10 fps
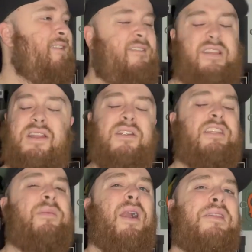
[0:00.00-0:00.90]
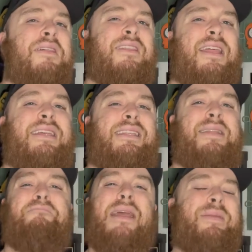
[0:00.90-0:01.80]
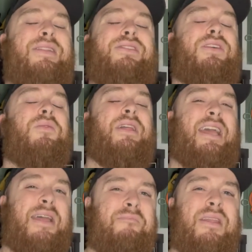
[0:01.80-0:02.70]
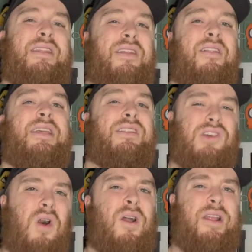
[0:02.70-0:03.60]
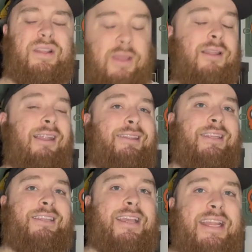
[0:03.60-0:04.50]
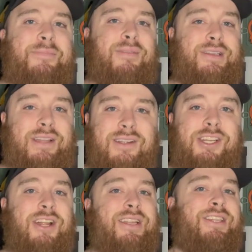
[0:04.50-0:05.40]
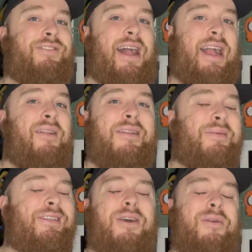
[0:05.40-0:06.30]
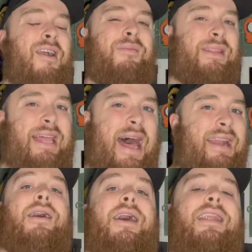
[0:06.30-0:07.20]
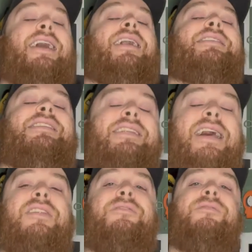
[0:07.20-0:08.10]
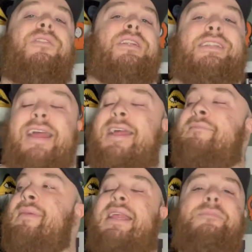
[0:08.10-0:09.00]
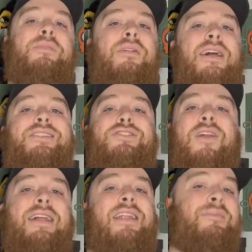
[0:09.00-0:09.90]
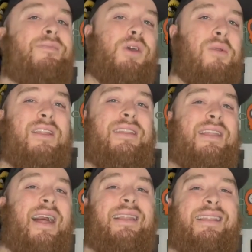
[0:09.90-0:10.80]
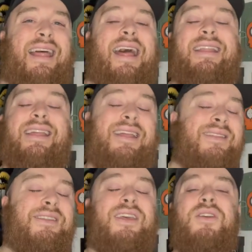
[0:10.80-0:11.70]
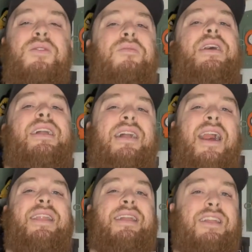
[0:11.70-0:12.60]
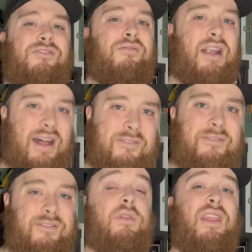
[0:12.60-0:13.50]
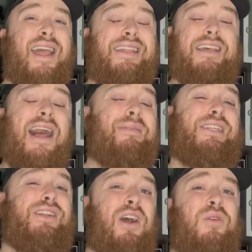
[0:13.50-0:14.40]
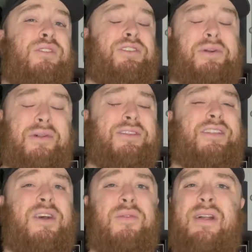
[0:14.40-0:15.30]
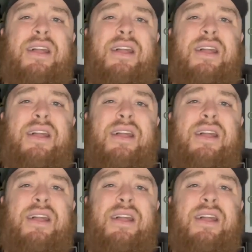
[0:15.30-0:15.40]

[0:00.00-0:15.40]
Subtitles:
hear some other things that maybe don't hit me nearly as hard. Like the tinny production on this track. I don't know what's going on with that. And like I said, for a 10-minute plus track that I'm totally not that into, it kind of gets rough. And Time is a Ghost, also,